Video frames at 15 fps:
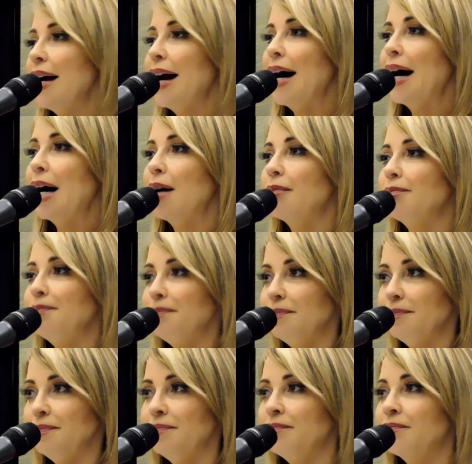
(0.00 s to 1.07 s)

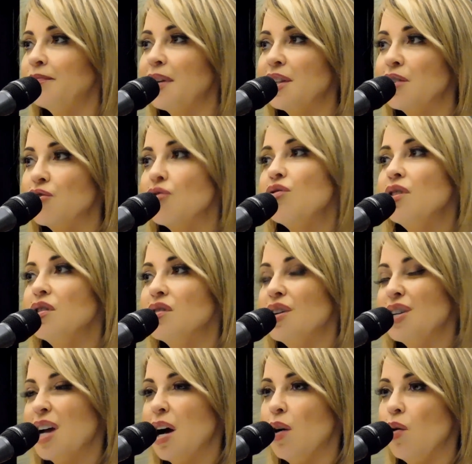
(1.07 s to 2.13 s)
But the truth is,
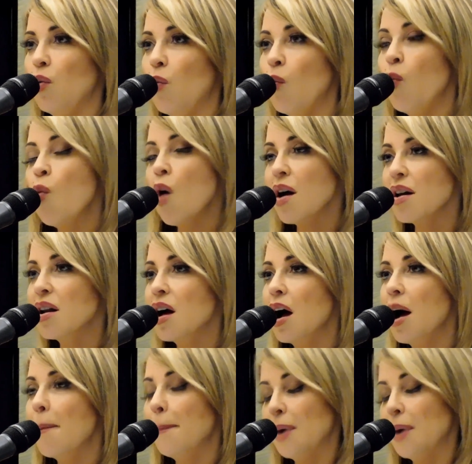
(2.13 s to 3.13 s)
there's not one